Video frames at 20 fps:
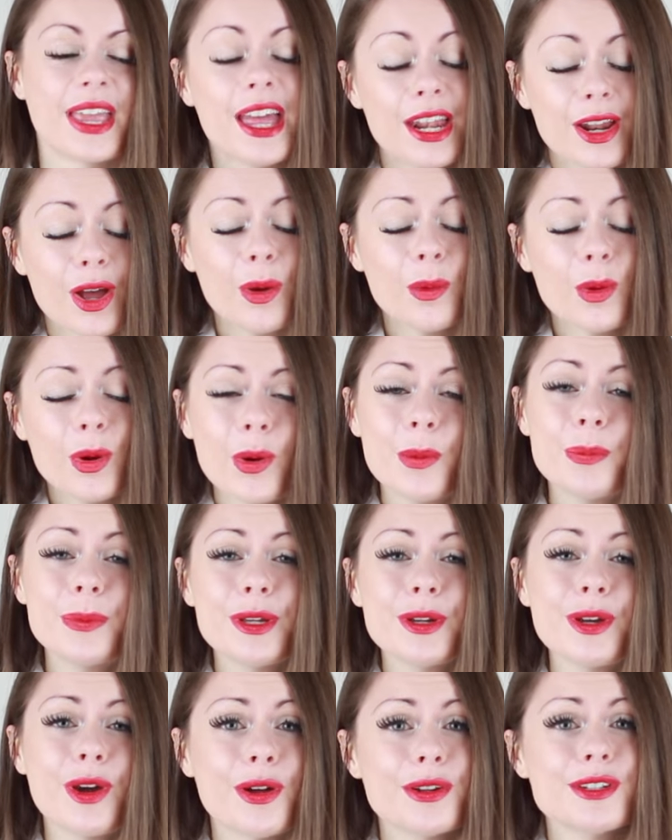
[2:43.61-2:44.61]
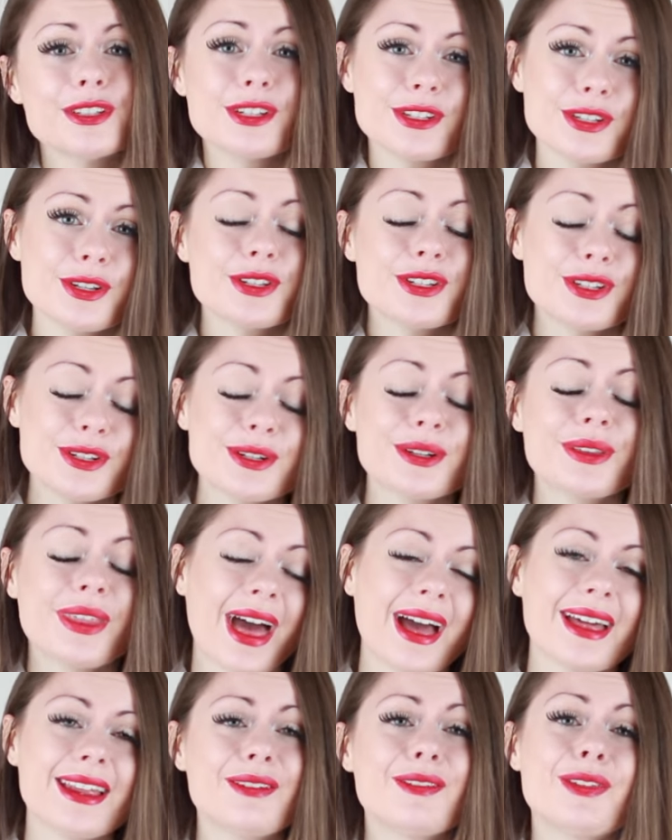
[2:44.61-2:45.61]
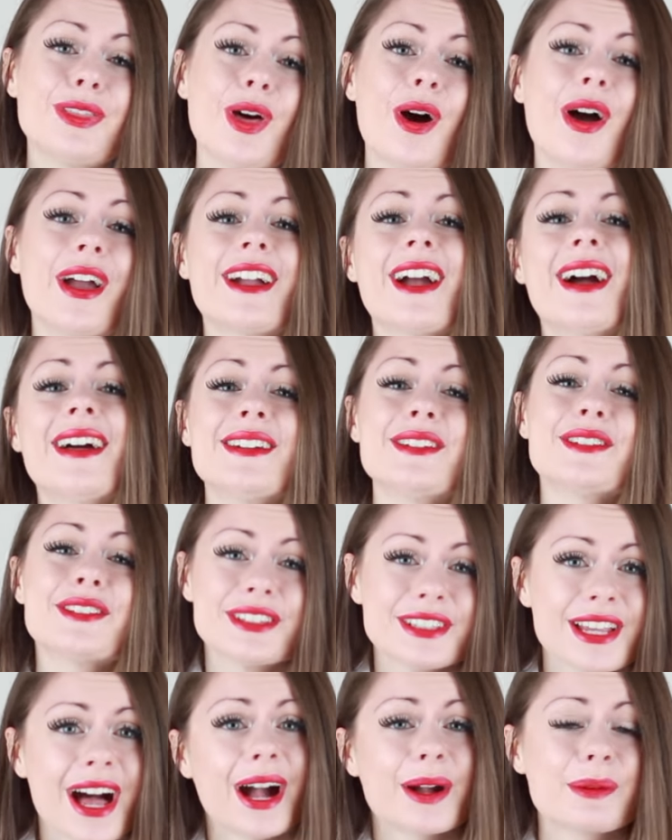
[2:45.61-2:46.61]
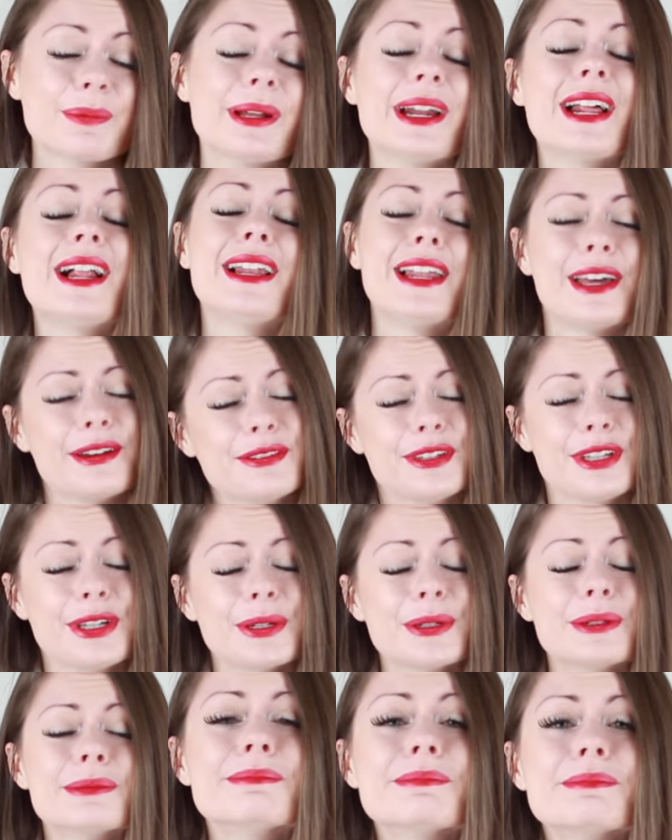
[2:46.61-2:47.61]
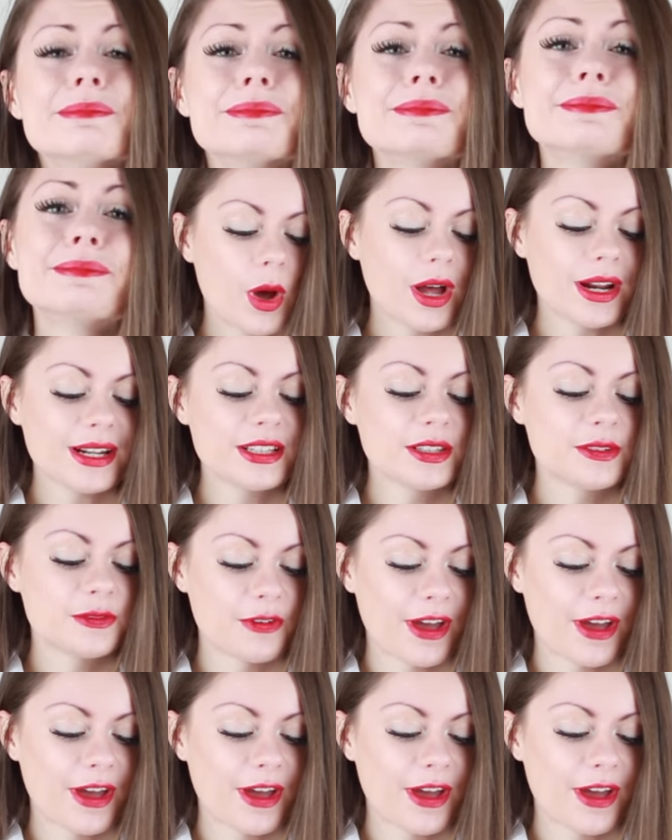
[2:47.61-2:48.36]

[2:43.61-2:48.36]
And hope you continue to do that even though I kind of suck, but I love you. What is